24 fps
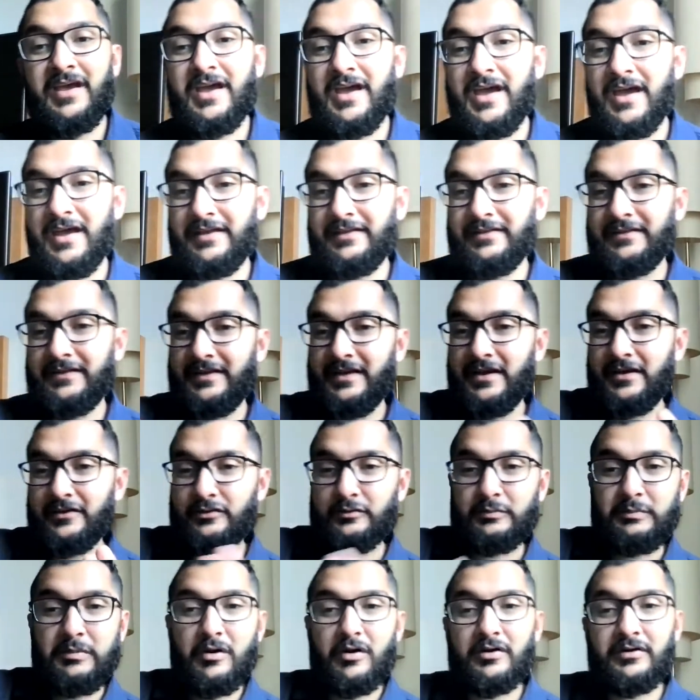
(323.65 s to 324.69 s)
And the
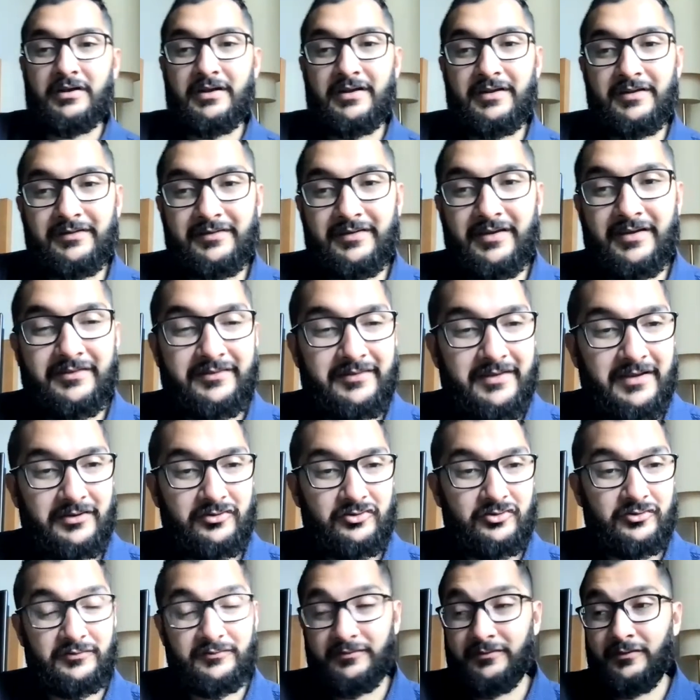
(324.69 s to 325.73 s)
other part is a
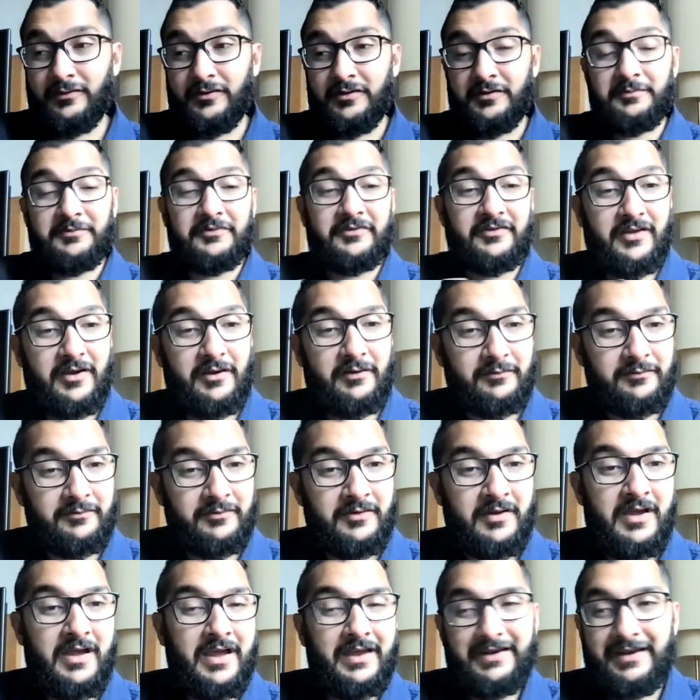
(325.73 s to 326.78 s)
section for himself.
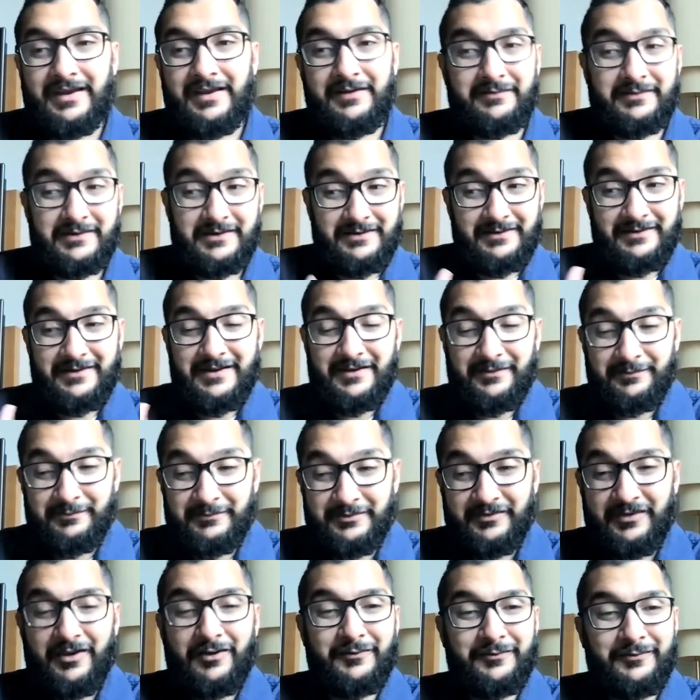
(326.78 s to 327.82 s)
And even in
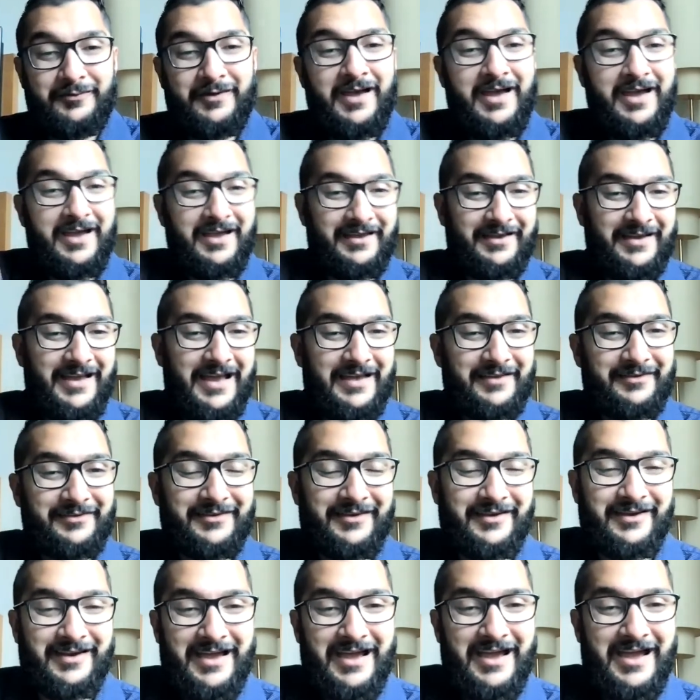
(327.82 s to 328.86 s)
himself, he has
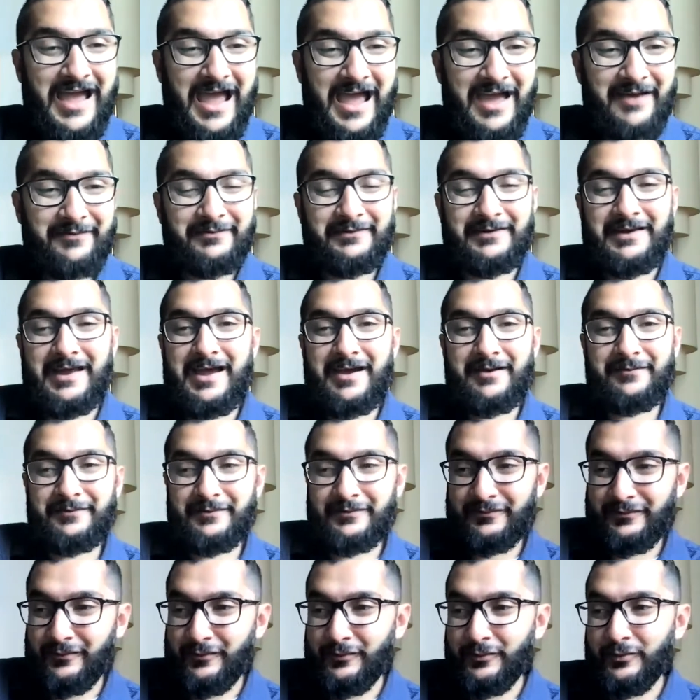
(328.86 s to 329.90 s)
a half and half.
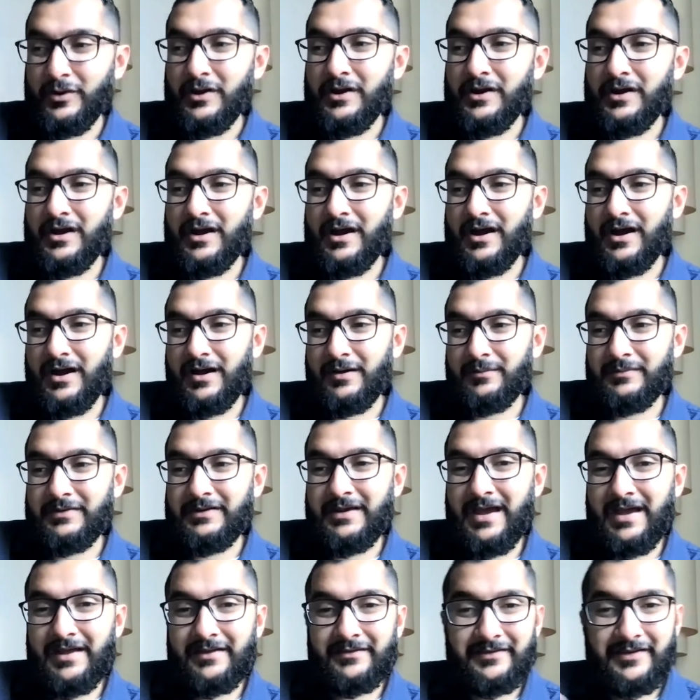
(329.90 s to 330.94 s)
And so he
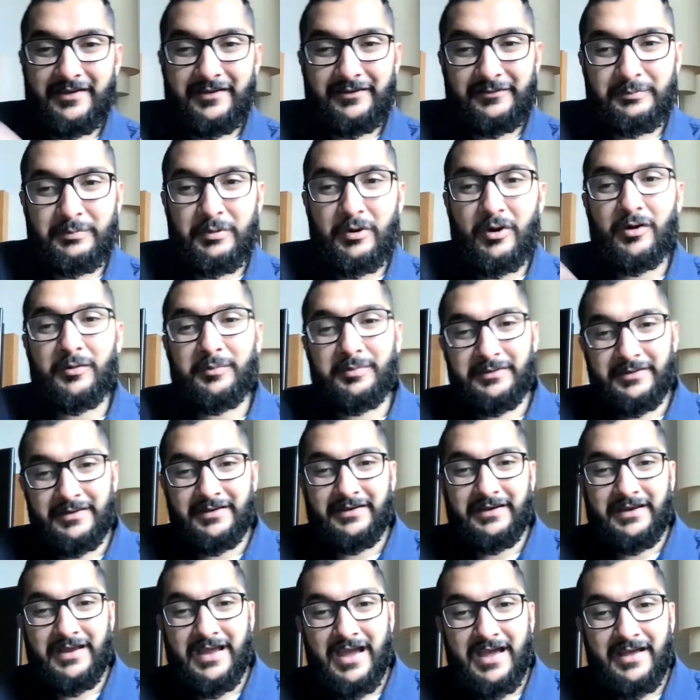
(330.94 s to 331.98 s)
has his part, but then
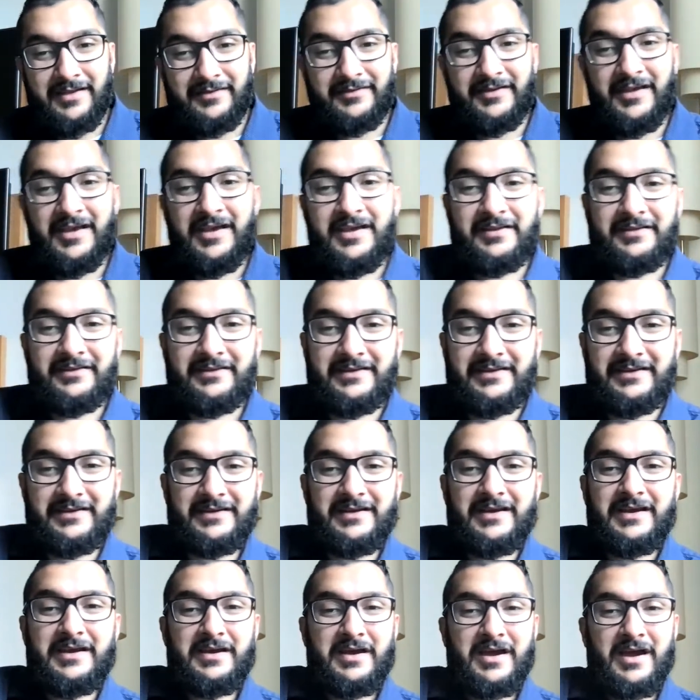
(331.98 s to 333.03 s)
he has
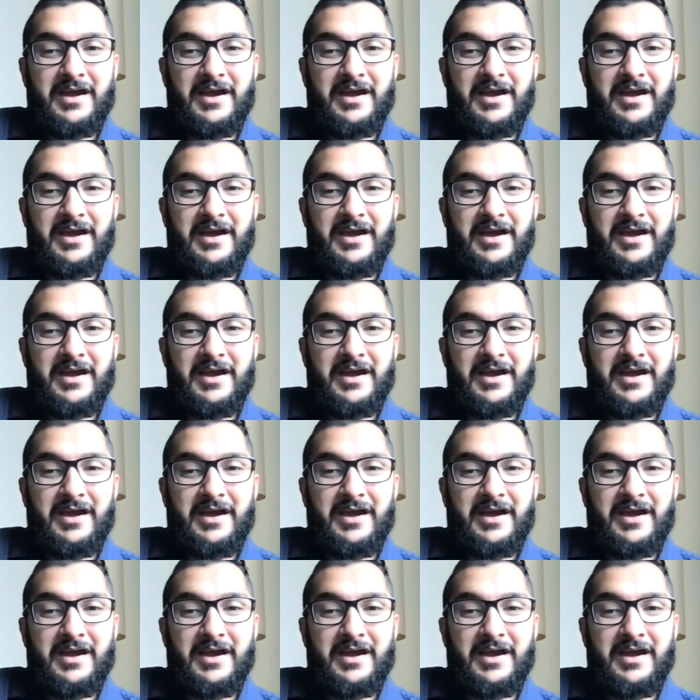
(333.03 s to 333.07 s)
the